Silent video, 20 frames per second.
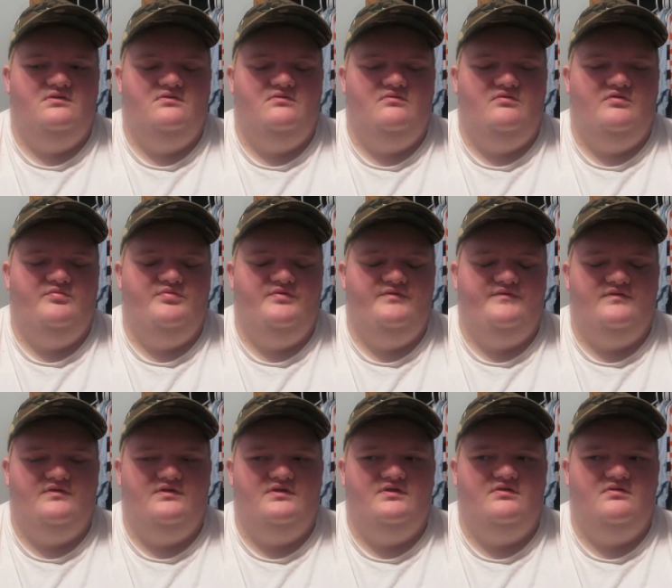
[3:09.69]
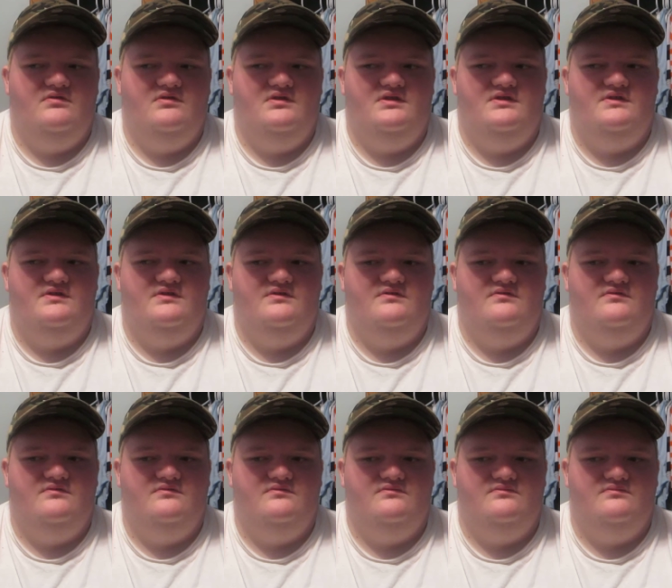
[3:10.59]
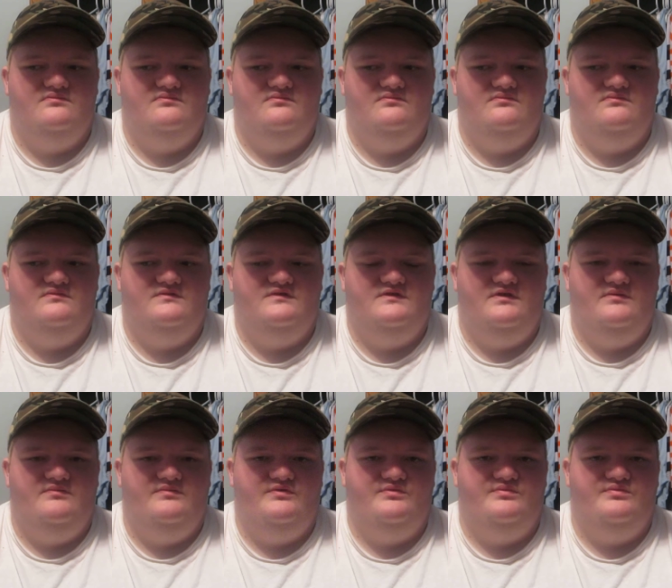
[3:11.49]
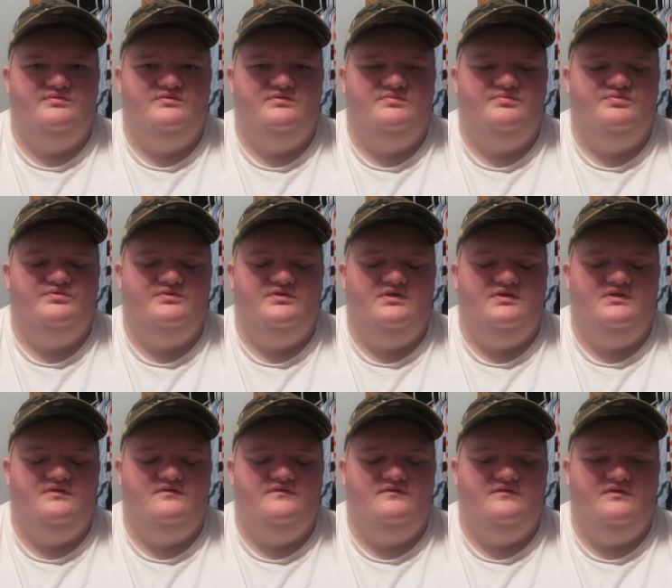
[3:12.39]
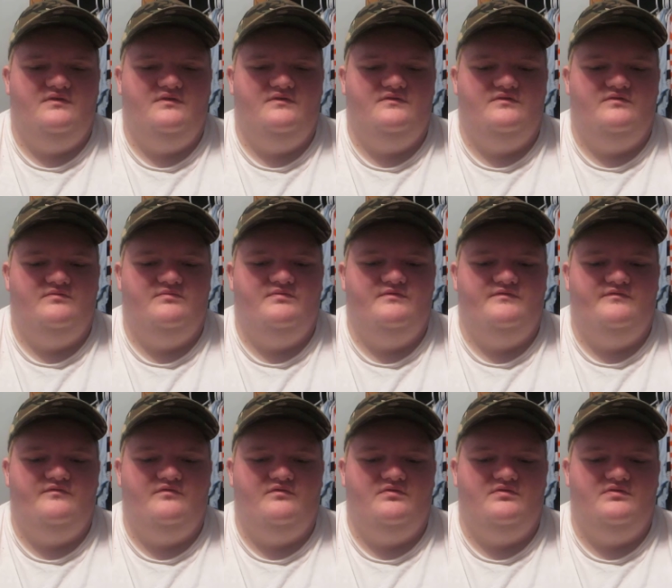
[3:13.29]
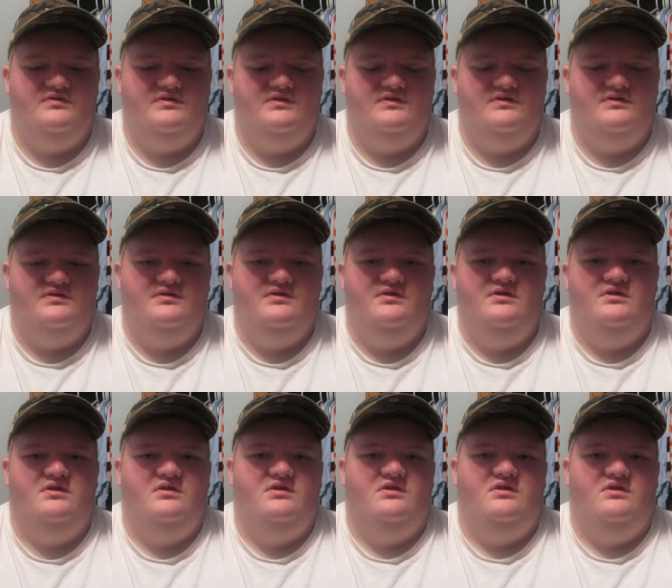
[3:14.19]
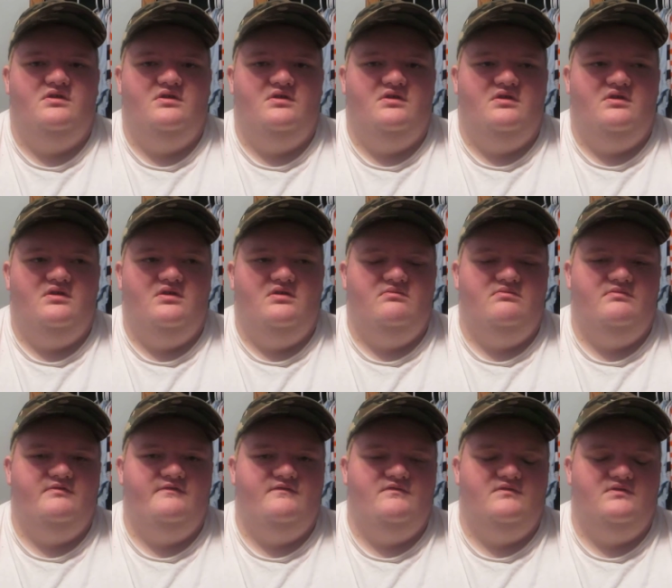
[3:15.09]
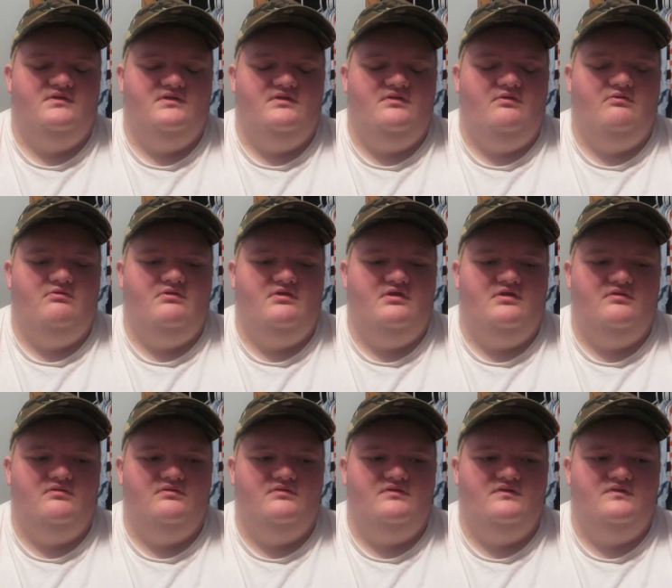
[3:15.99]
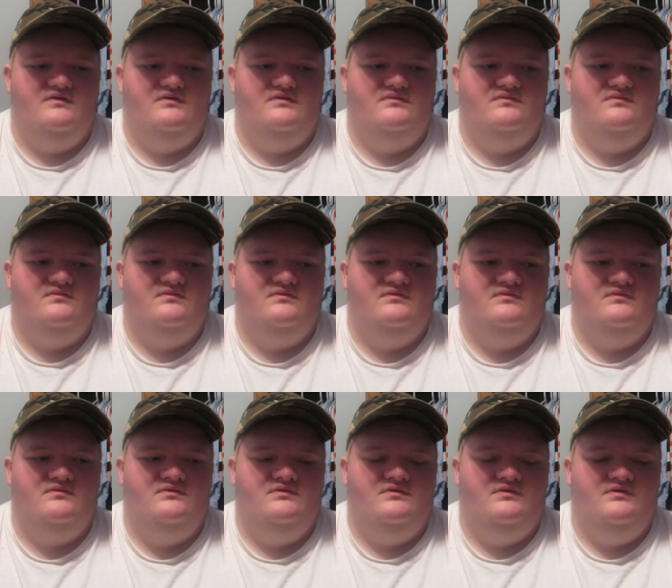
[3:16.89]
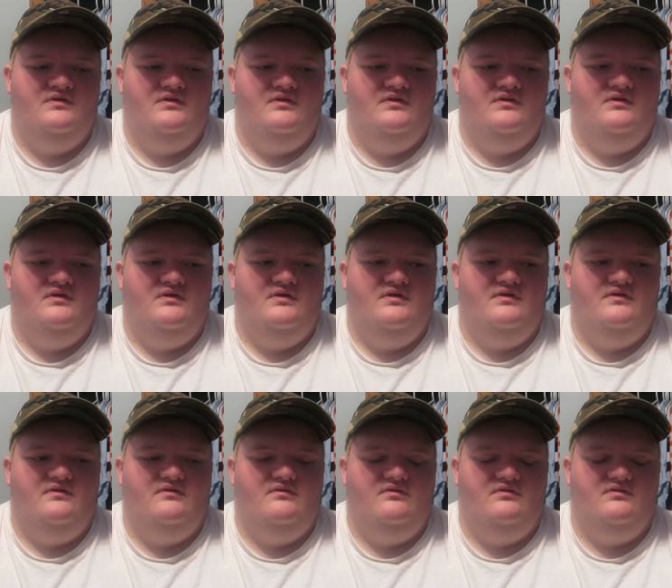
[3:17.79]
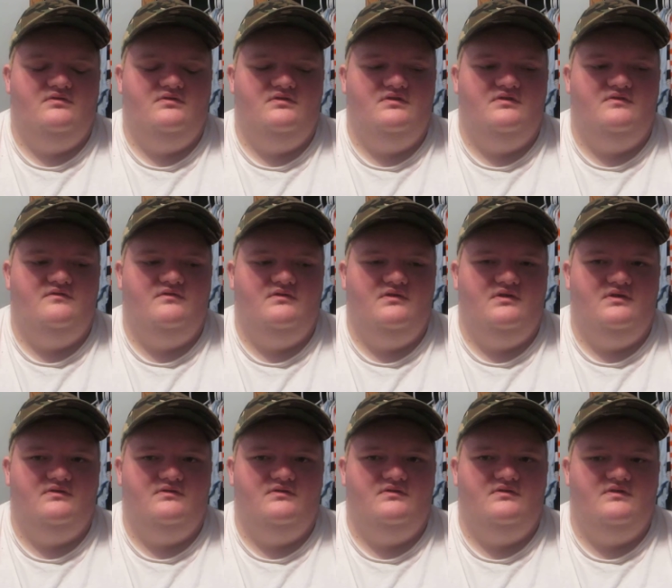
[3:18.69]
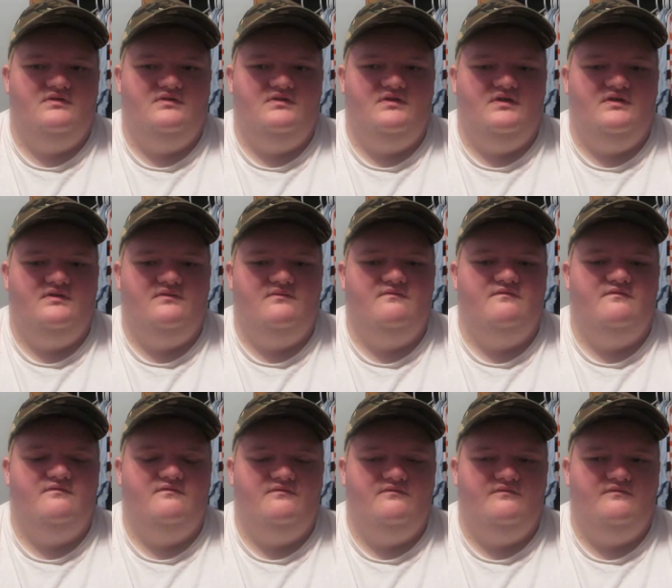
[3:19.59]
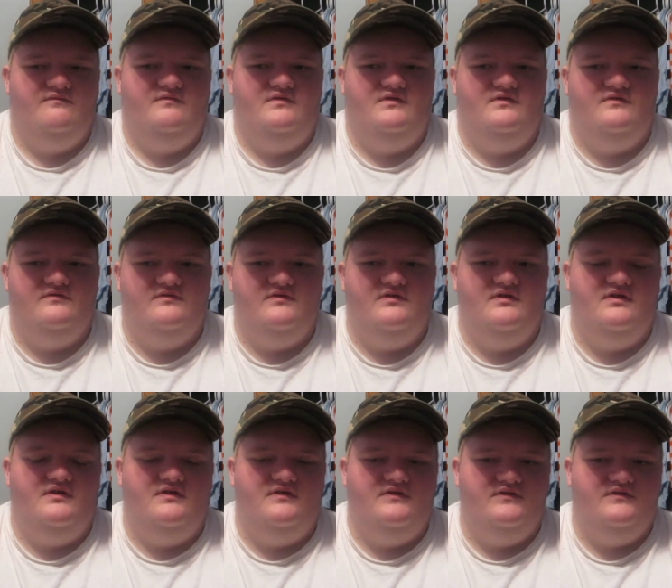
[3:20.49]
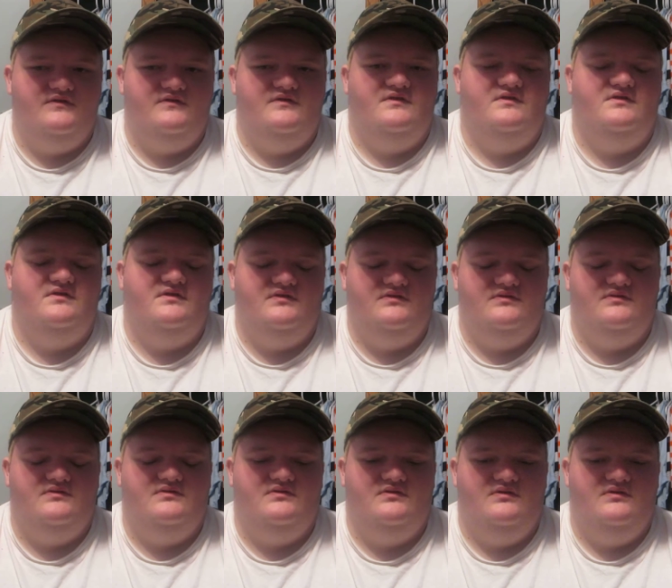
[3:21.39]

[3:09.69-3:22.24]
well, before you do that, you um, some people will put on the charger before they before they go out and throw in the tractor, and then add fresh gas, and then